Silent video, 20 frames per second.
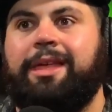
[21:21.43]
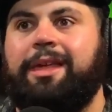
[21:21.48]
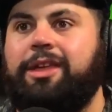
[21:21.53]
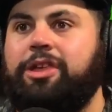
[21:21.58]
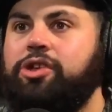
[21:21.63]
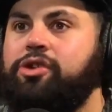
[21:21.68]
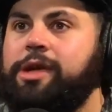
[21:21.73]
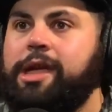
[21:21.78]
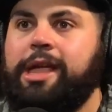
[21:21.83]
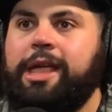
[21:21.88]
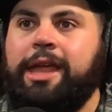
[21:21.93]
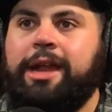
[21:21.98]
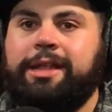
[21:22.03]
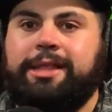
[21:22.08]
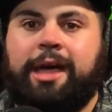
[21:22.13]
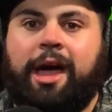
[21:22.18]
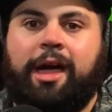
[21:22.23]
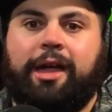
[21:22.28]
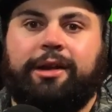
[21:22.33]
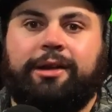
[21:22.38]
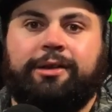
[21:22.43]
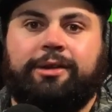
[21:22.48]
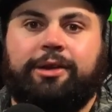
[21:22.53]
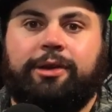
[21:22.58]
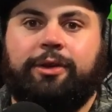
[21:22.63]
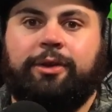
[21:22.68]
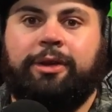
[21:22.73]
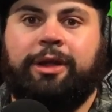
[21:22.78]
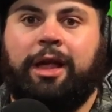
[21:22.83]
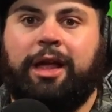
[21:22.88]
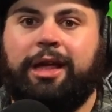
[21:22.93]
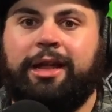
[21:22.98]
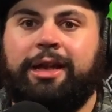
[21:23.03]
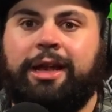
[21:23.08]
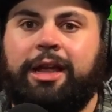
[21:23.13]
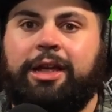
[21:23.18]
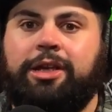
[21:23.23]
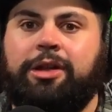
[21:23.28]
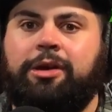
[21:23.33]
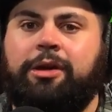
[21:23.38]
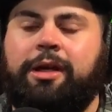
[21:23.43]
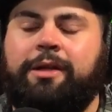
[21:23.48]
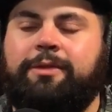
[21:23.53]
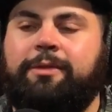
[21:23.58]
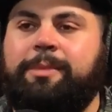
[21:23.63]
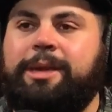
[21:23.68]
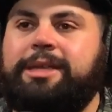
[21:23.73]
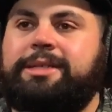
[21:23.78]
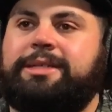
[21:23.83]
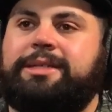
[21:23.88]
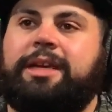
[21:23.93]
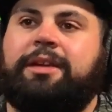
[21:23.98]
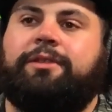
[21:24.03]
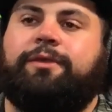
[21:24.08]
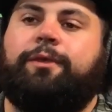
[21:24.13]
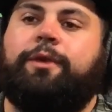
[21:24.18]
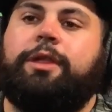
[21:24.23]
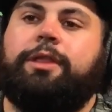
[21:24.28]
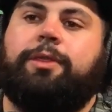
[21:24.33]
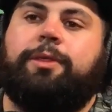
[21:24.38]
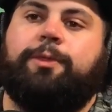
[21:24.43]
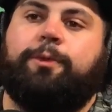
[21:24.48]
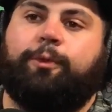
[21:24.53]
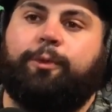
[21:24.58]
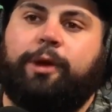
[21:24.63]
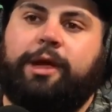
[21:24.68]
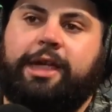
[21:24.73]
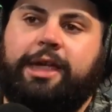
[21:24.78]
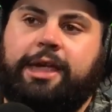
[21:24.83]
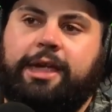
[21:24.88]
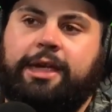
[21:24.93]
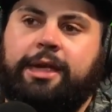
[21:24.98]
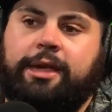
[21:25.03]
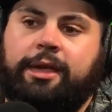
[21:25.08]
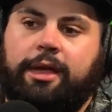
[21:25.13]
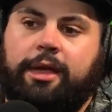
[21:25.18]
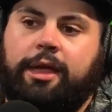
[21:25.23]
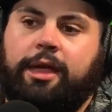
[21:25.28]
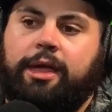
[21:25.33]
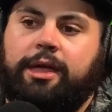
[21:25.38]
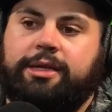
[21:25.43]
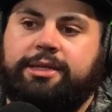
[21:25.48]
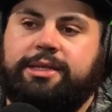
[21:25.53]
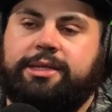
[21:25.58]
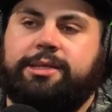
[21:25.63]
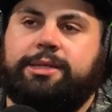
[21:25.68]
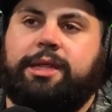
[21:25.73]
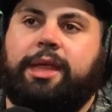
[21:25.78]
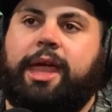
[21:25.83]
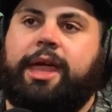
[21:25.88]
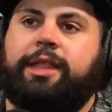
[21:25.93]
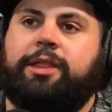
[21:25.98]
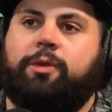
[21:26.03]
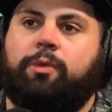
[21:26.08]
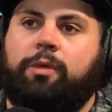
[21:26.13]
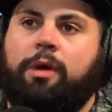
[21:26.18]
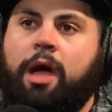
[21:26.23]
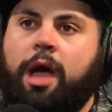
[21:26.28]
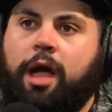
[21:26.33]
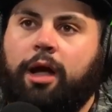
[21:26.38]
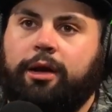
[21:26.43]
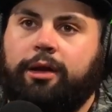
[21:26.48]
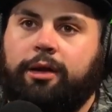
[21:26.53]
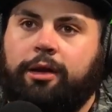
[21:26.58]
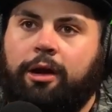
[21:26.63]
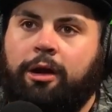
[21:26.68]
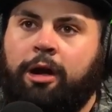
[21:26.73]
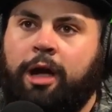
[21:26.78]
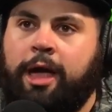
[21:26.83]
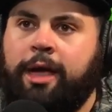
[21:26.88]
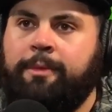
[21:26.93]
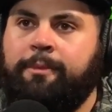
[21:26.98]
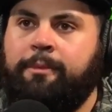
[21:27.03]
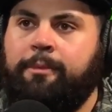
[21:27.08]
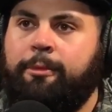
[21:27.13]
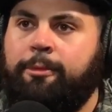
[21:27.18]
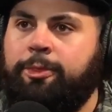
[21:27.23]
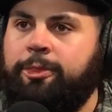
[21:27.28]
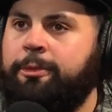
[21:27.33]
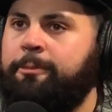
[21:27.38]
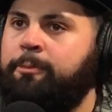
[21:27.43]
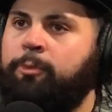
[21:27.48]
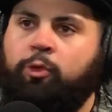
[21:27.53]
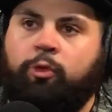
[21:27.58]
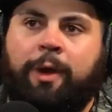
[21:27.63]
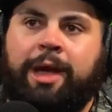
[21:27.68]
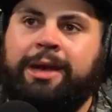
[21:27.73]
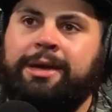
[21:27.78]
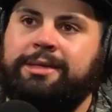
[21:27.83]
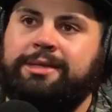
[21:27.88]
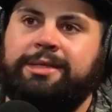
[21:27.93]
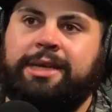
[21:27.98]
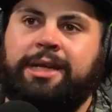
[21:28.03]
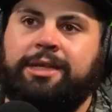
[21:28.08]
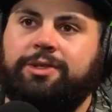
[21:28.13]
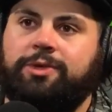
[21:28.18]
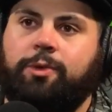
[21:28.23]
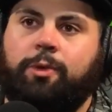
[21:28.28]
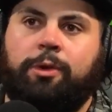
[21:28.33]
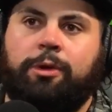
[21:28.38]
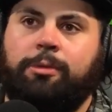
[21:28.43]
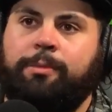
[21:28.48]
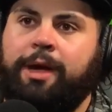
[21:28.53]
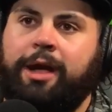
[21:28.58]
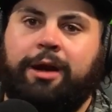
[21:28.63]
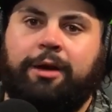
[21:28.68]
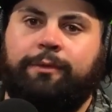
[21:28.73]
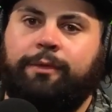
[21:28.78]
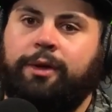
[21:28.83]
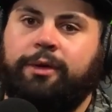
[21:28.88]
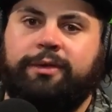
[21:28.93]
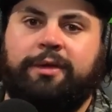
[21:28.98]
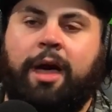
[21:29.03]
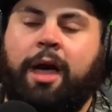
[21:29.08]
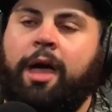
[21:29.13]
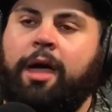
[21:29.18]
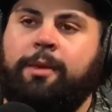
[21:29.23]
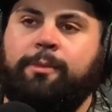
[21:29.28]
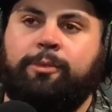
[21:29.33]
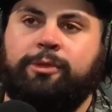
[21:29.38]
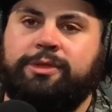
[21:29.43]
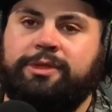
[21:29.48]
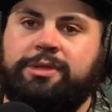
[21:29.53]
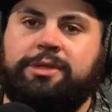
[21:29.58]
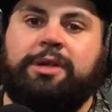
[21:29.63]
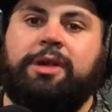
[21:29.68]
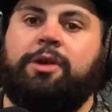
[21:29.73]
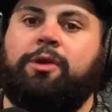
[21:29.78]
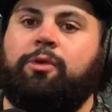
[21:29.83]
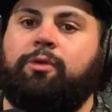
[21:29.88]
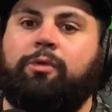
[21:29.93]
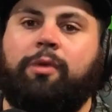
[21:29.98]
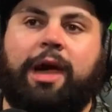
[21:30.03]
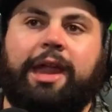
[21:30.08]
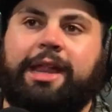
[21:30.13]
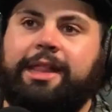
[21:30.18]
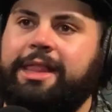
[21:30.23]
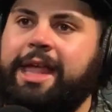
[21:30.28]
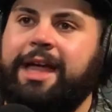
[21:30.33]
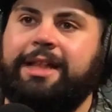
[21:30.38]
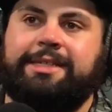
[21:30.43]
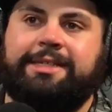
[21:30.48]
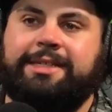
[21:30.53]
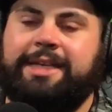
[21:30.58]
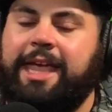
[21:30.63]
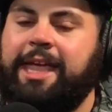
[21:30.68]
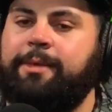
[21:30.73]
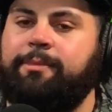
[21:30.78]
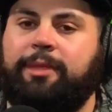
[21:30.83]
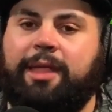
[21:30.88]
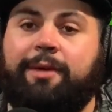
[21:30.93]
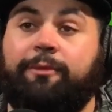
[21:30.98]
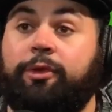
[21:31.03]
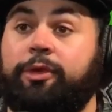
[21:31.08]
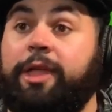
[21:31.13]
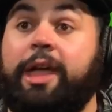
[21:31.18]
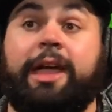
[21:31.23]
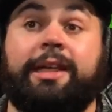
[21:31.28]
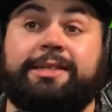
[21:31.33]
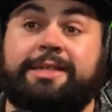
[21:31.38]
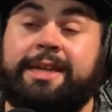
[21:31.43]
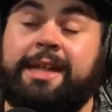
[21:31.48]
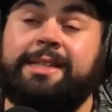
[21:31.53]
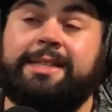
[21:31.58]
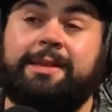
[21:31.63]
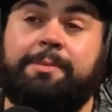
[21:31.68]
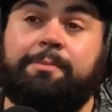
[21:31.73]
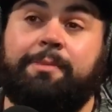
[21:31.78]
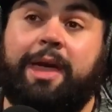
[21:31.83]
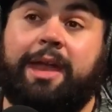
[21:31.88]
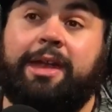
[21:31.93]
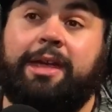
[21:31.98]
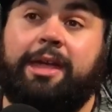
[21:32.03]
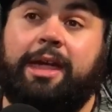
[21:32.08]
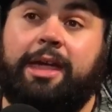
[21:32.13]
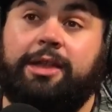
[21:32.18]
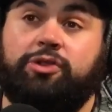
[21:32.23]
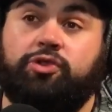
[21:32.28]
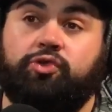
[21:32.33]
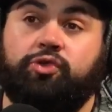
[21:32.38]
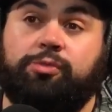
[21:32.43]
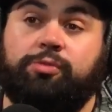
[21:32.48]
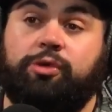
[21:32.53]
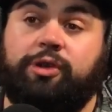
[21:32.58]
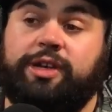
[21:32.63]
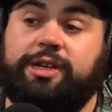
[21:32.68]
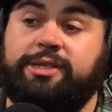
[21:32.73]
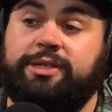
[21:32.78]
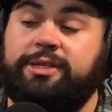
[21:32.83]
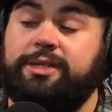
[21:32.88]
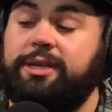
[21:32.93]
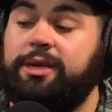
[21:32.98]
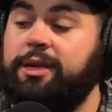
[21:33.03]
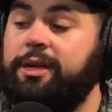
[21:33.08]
you can get it done, dude. Now you don't have to be 6'3" to slang the rock. All right, the greatest Saints quarterback of all time was right at that same level. That Stetson Bennett and Drew Brees,